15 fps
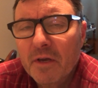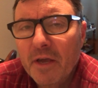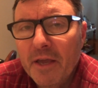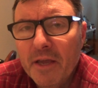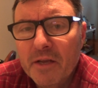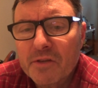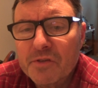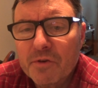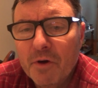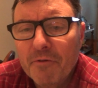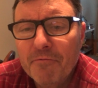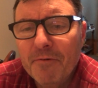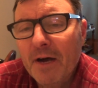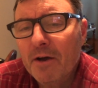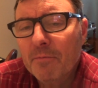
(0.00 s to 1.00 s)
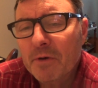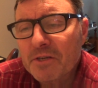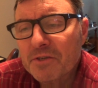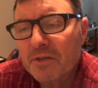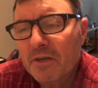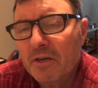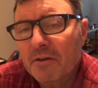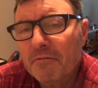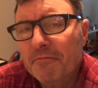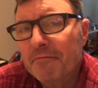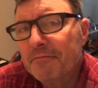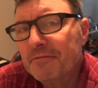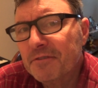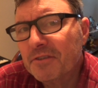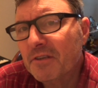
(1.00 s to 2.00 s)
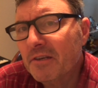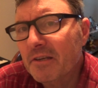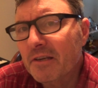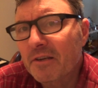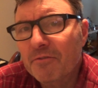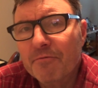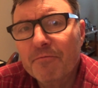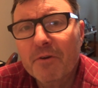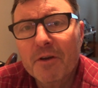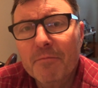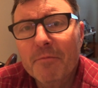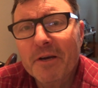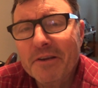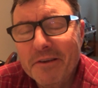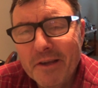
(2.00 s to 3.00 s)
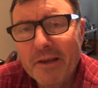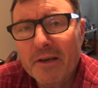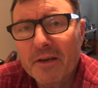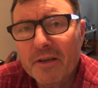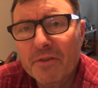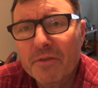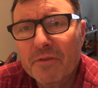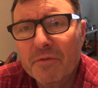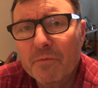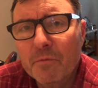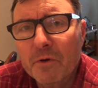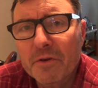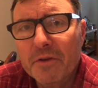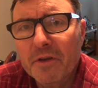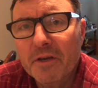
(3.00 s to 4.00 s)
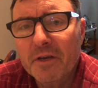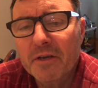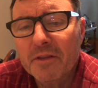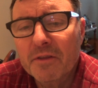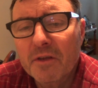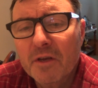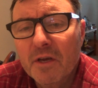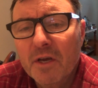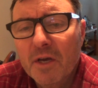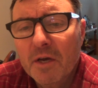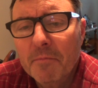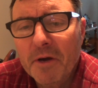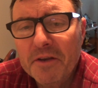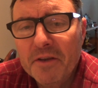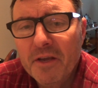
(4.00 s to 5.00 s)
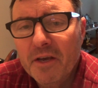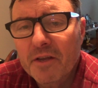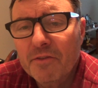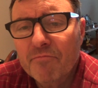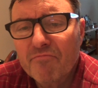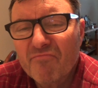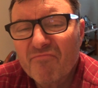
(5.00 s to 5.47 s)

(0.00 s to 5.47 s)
and so I found myself sitting in front of my dad one day, and my dad